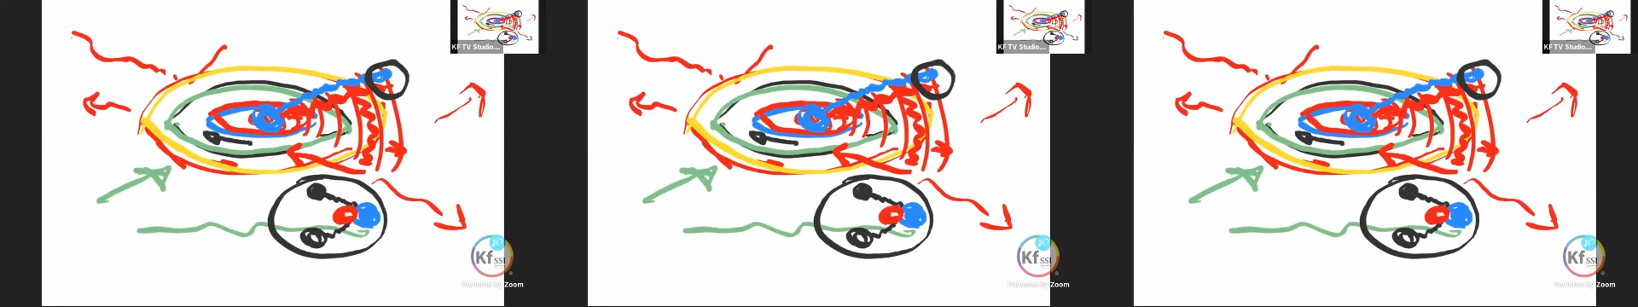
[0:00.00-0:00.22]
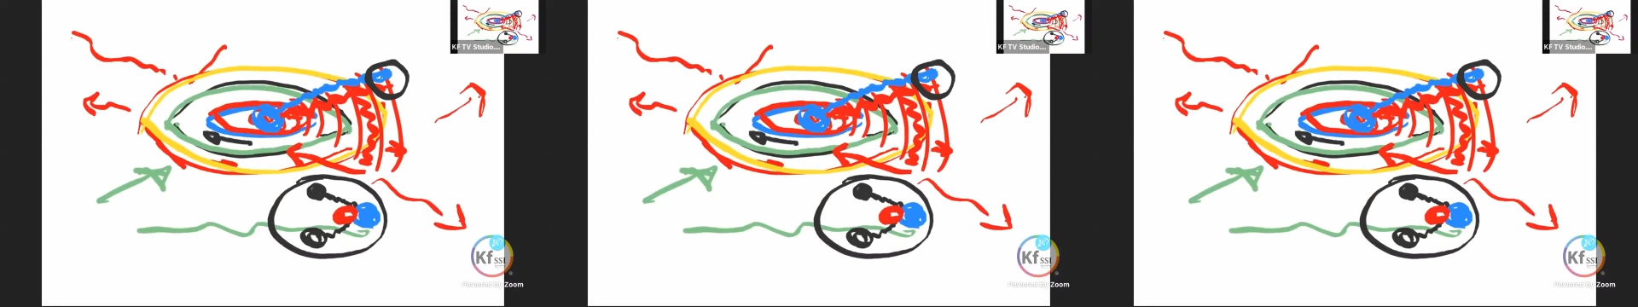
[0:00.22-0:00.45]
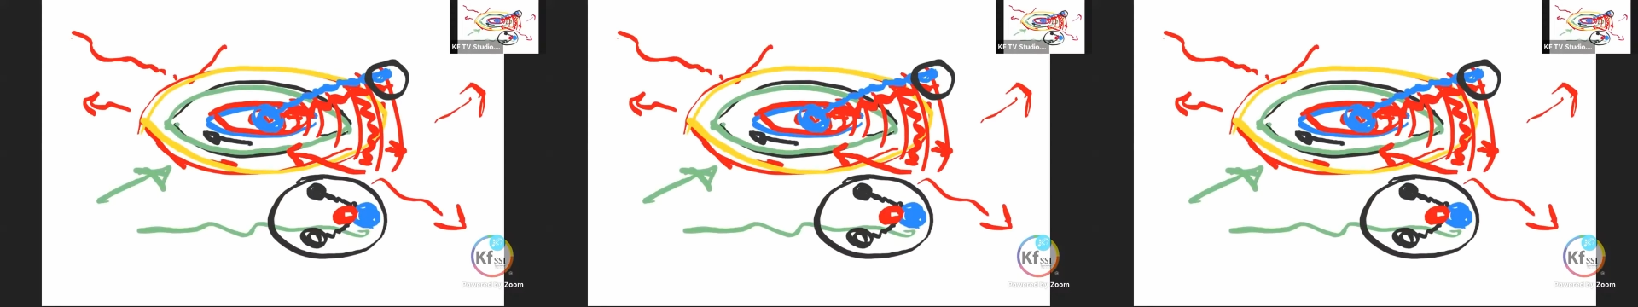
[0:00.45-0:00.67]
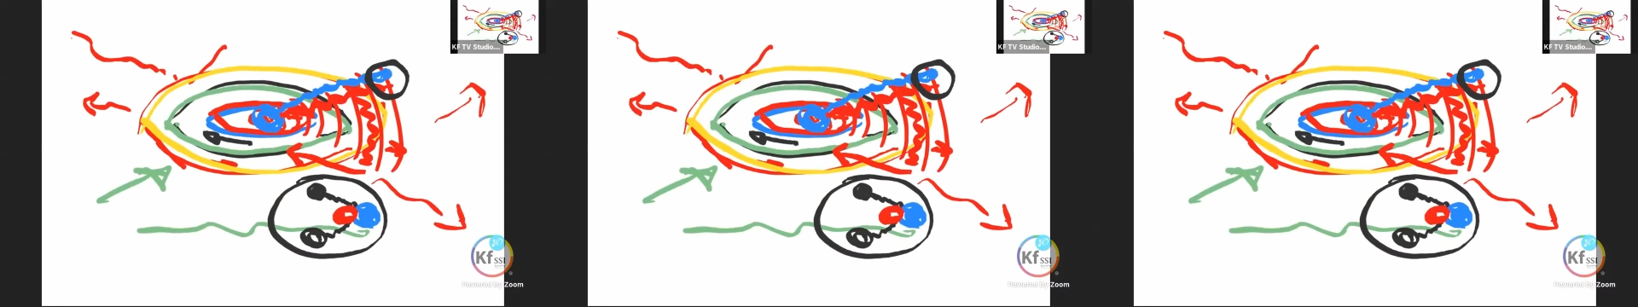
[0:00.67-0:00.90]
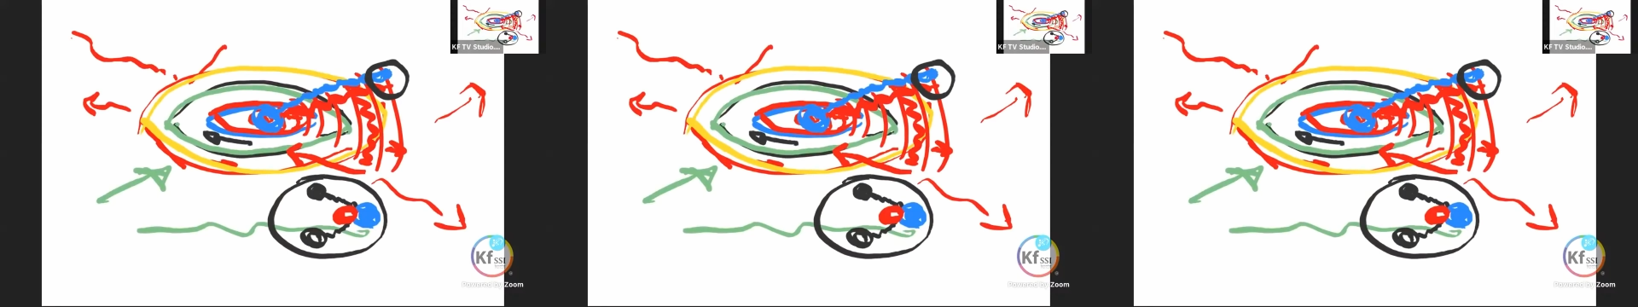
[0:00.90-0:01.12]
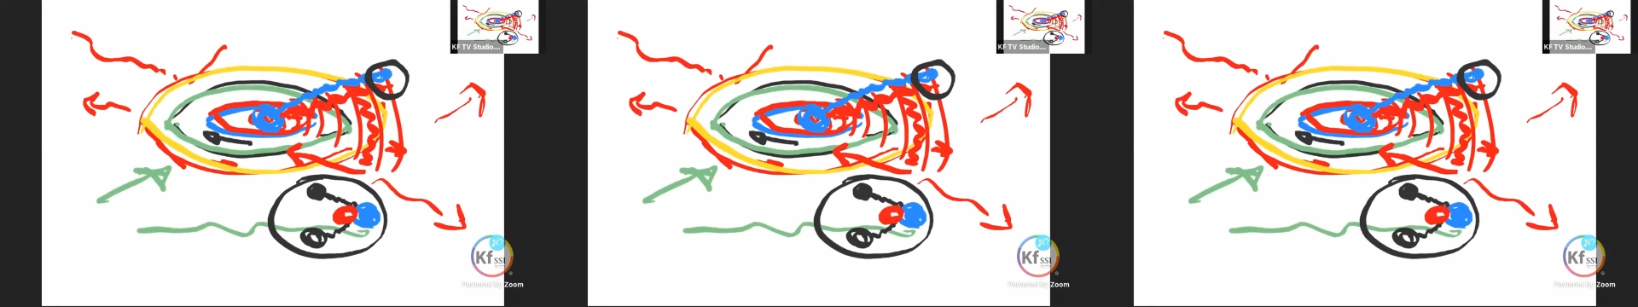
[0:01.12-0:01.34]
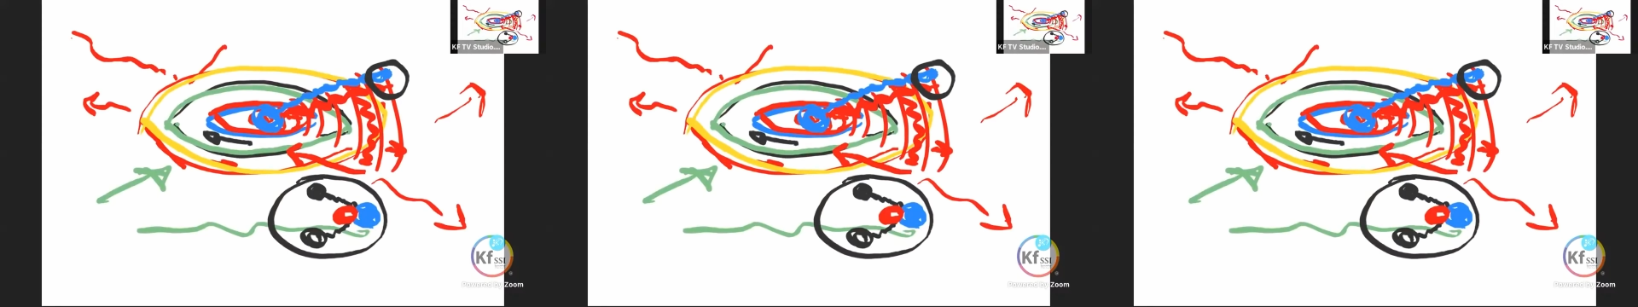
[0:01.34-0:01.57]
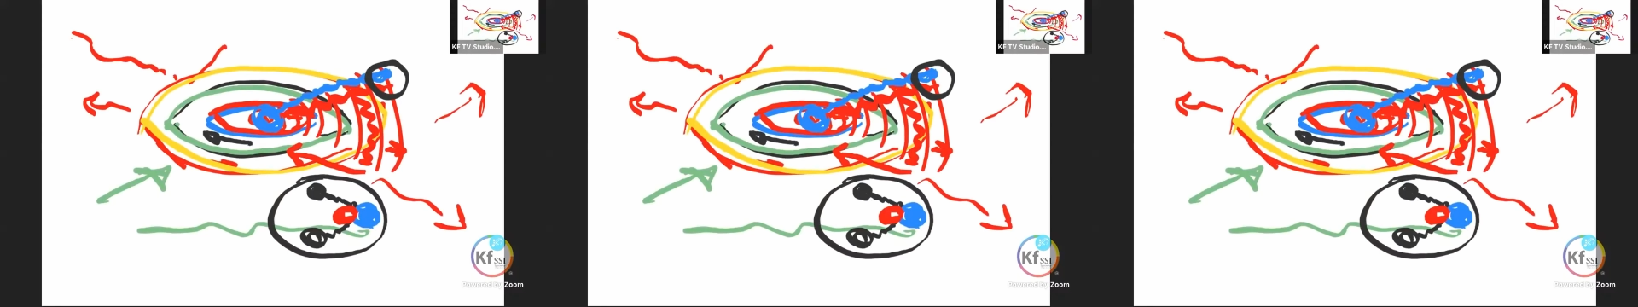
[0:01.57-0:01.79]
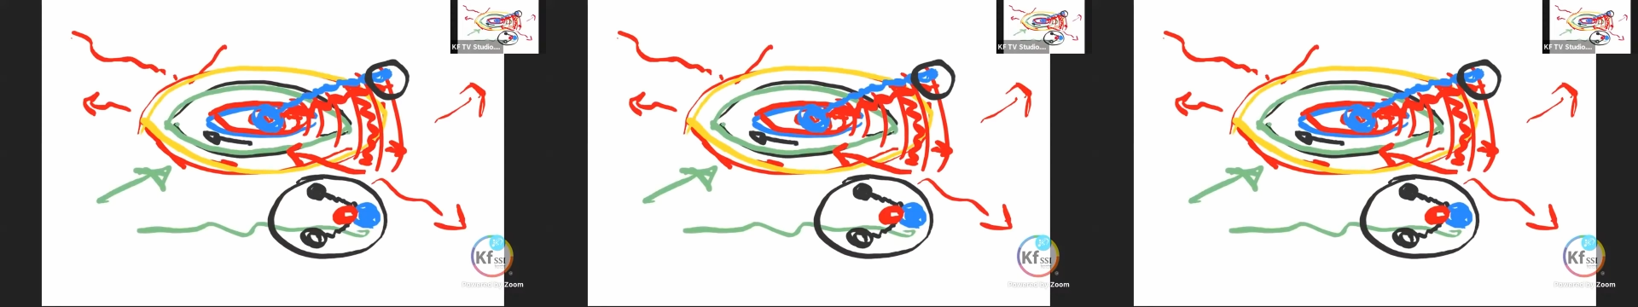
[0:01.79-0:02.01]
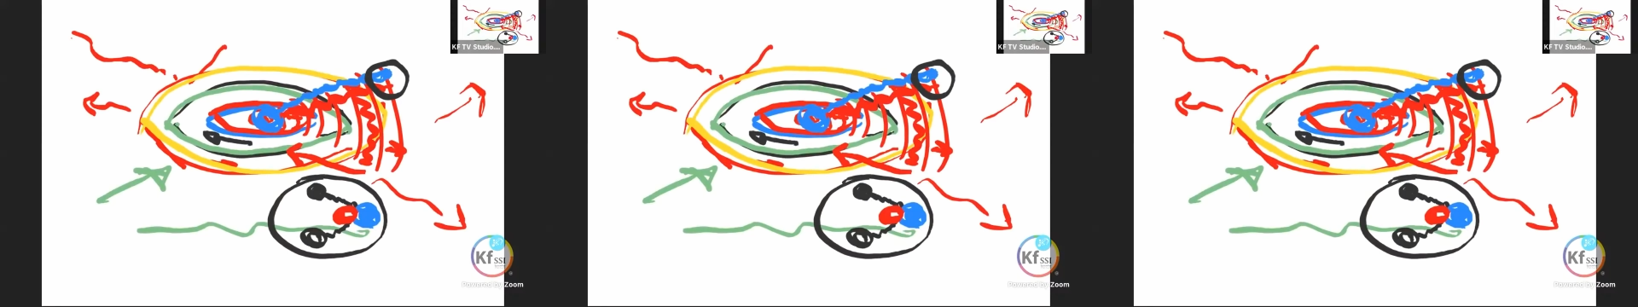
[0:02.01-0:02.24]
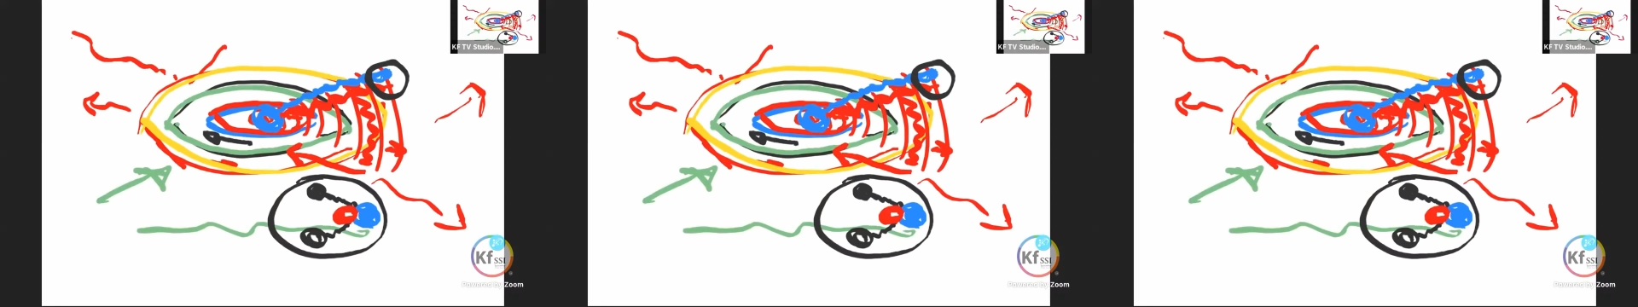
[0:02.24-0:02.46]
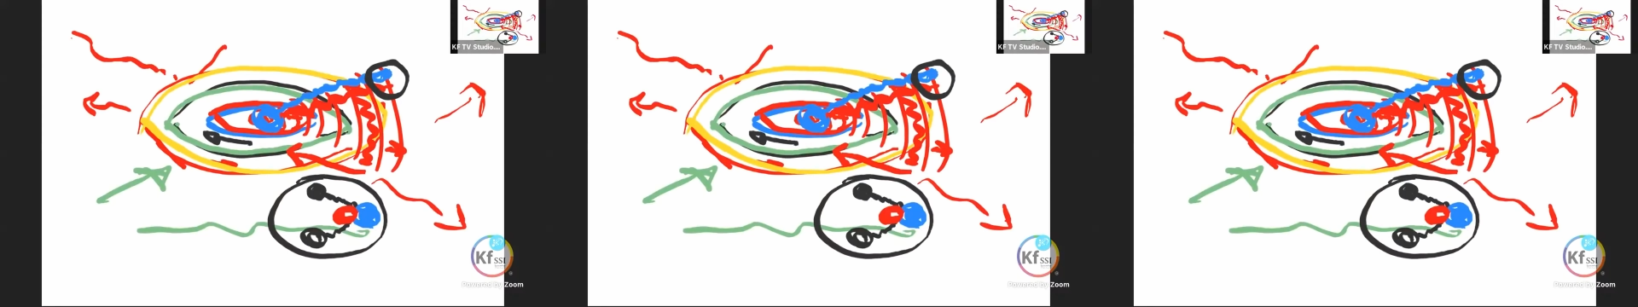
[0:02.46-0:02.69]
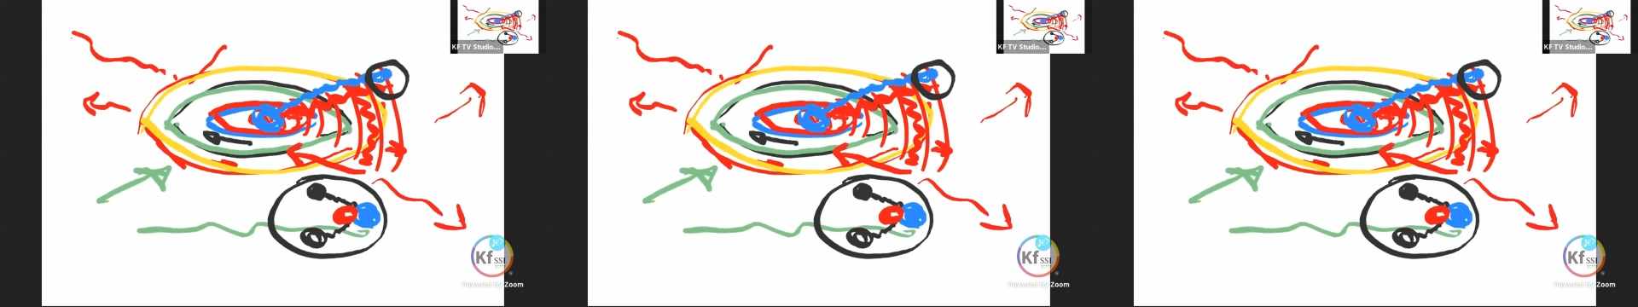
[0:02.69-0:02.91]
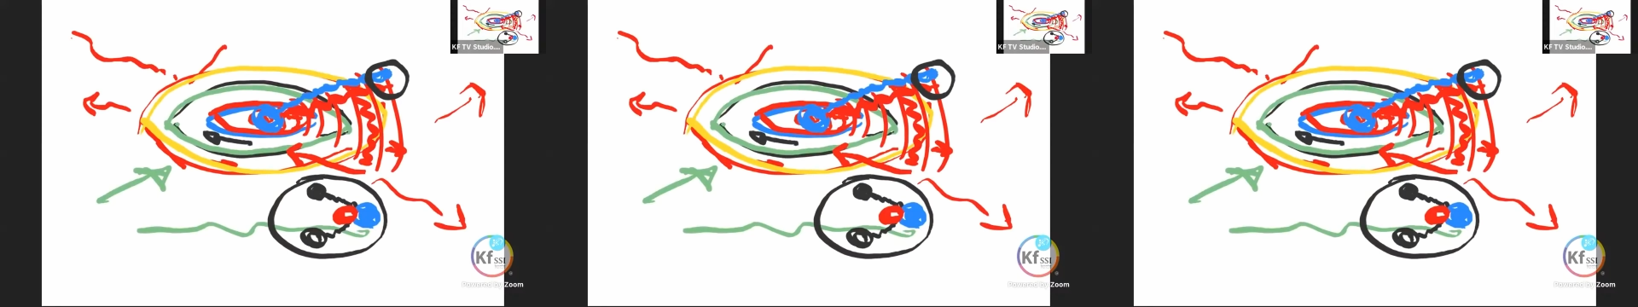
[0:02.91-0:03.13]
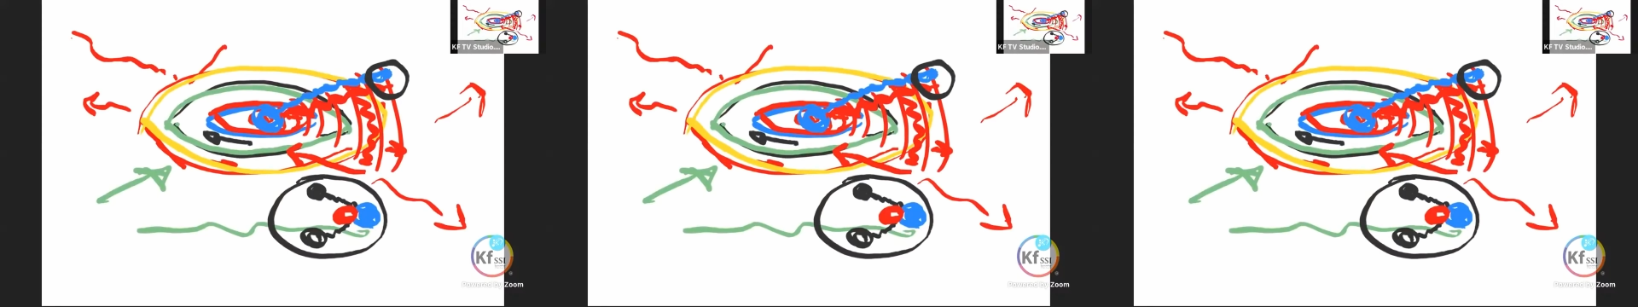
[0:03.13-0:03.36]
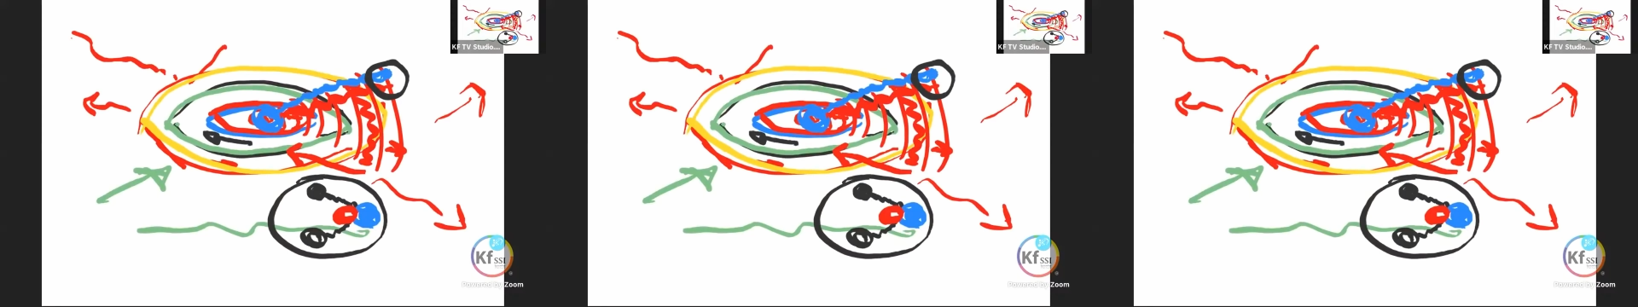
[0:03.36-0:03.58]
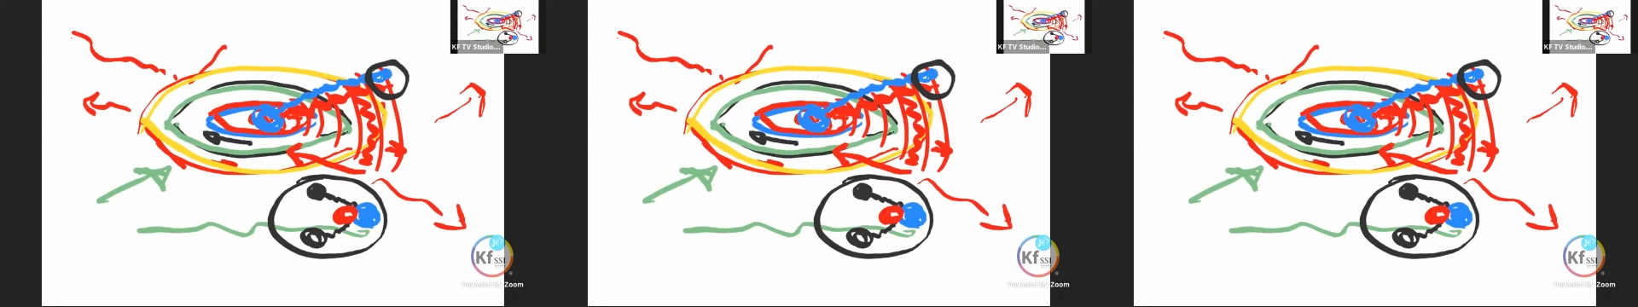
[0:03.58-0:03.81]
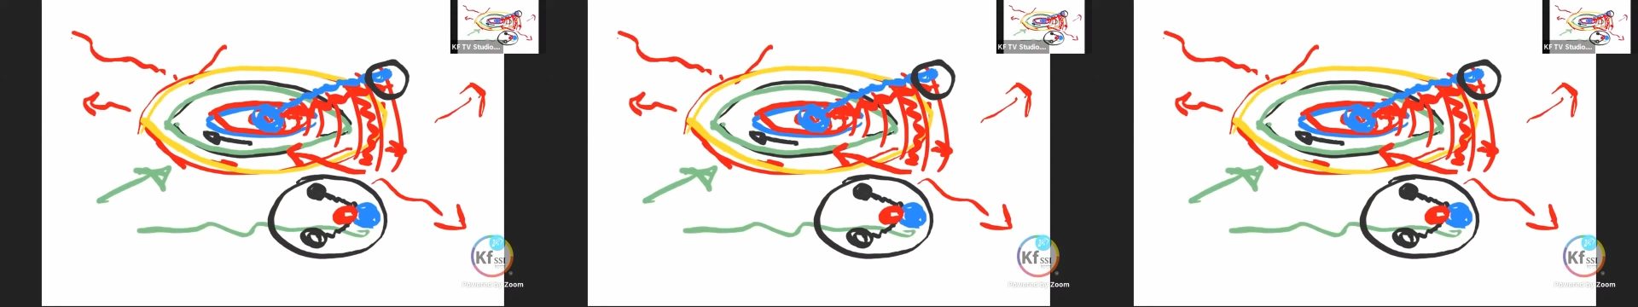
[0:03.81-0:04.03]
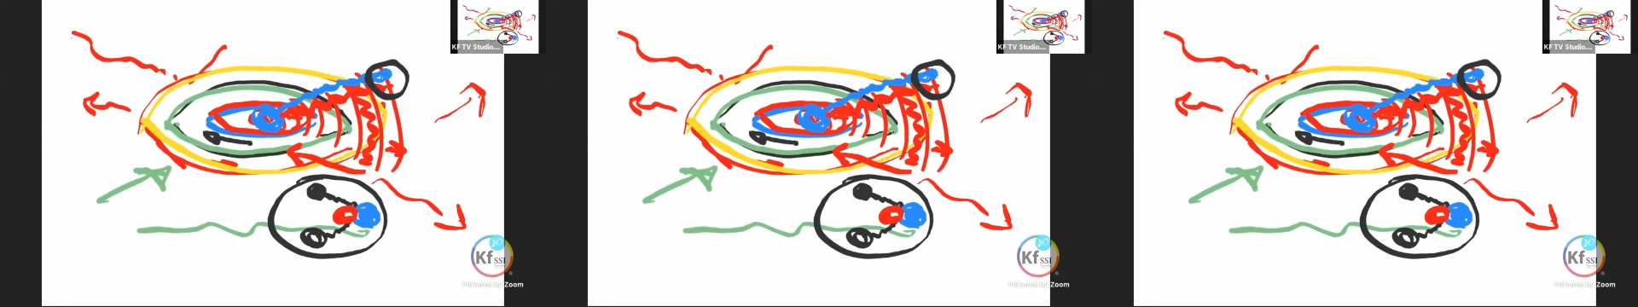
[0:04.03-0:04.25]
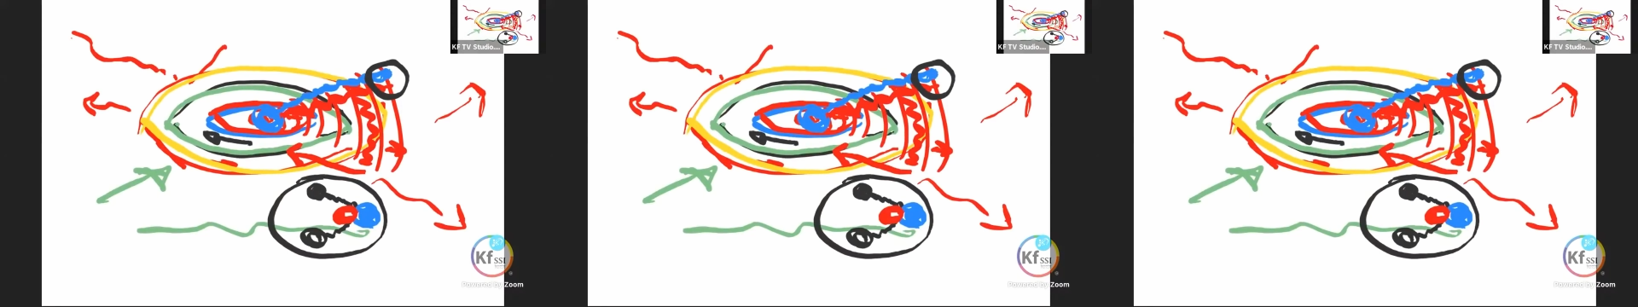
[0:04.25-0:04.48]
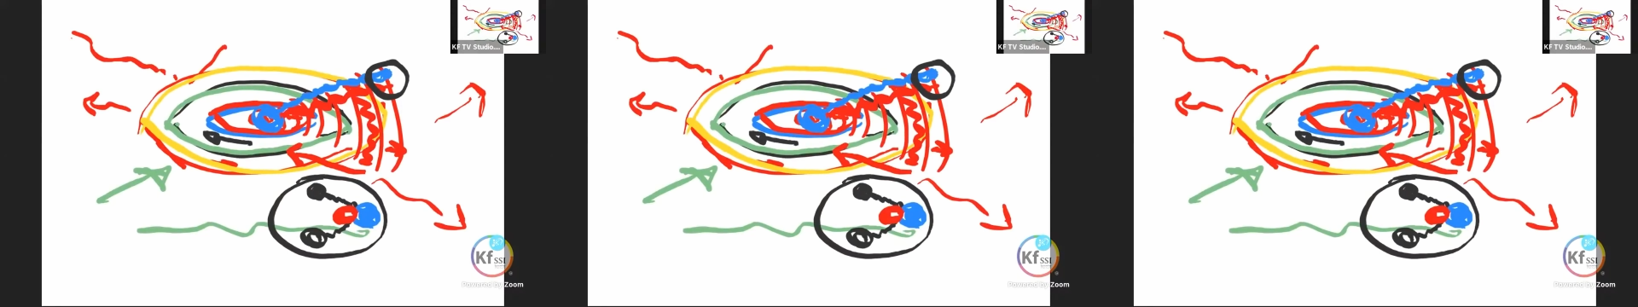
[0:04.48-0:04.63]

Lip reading: No face is visible, so there are no lips to read.